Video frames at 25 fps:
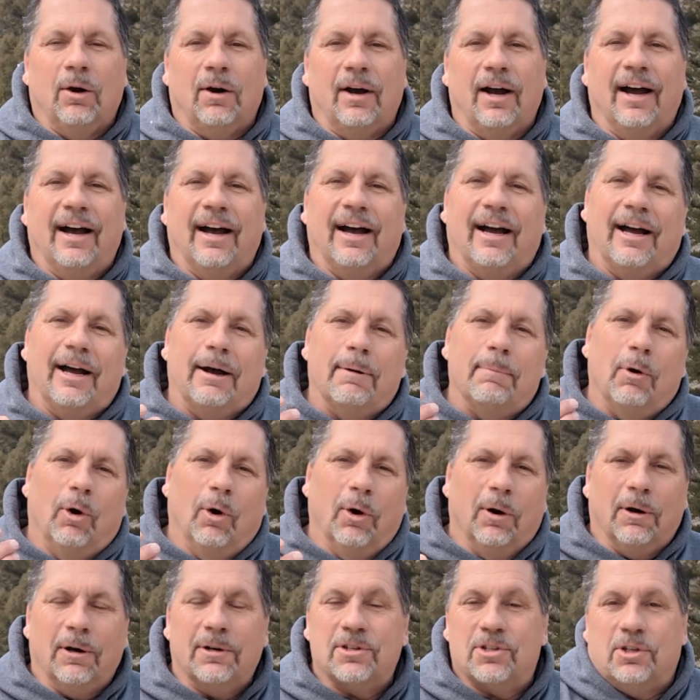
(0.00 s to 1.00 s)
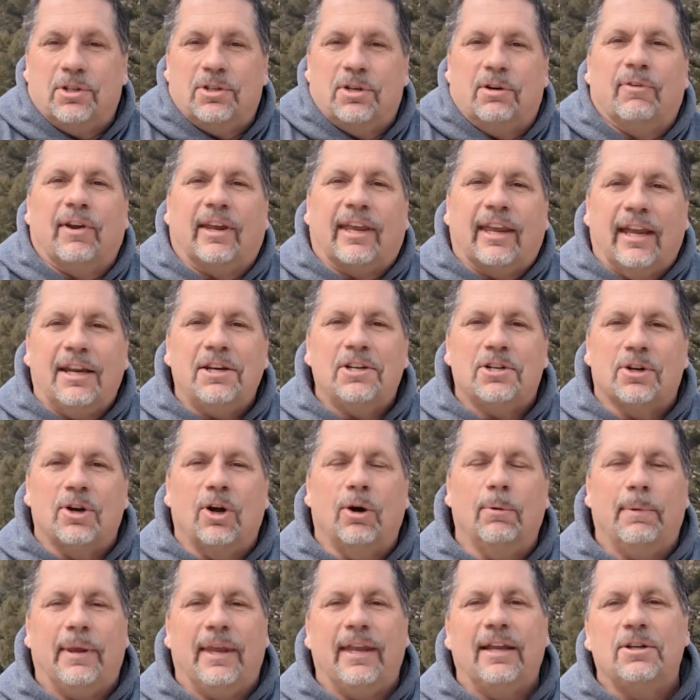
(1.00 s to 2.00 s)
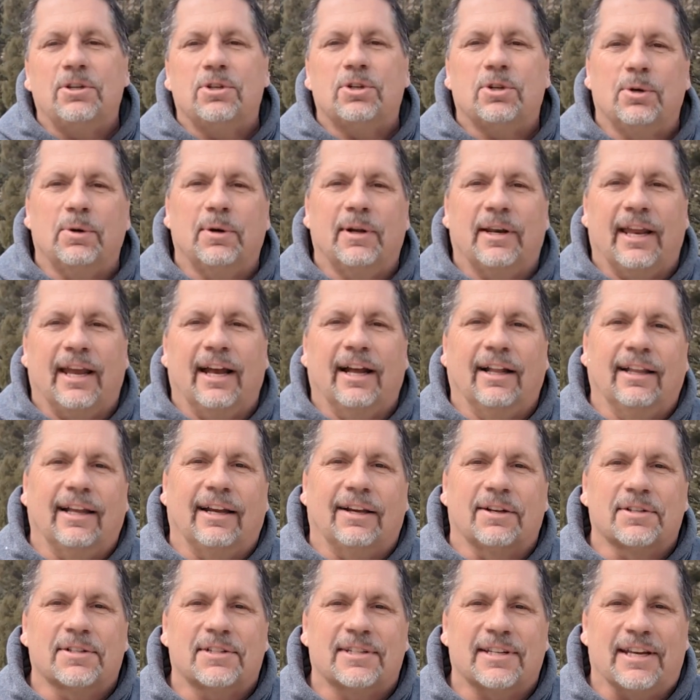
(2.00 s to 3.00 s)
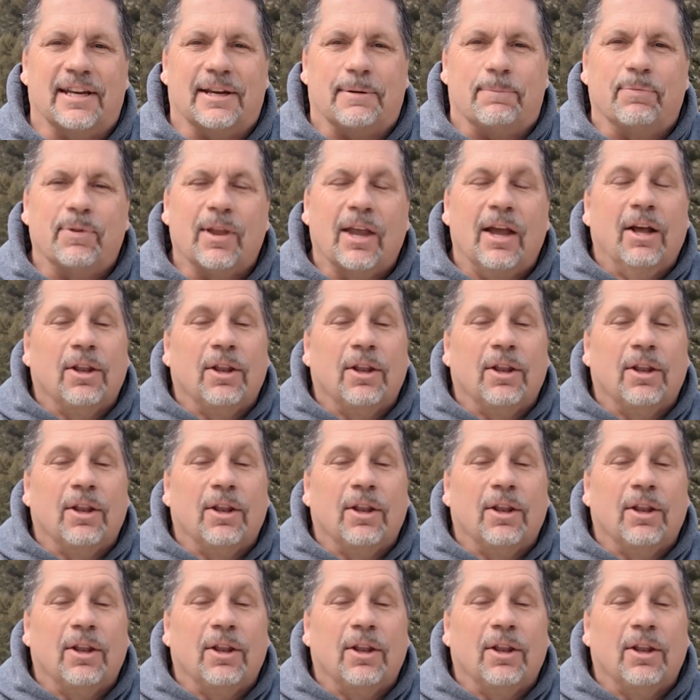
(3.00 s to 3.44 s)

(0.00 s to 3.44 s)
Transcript: or just your vacation home into an LLC.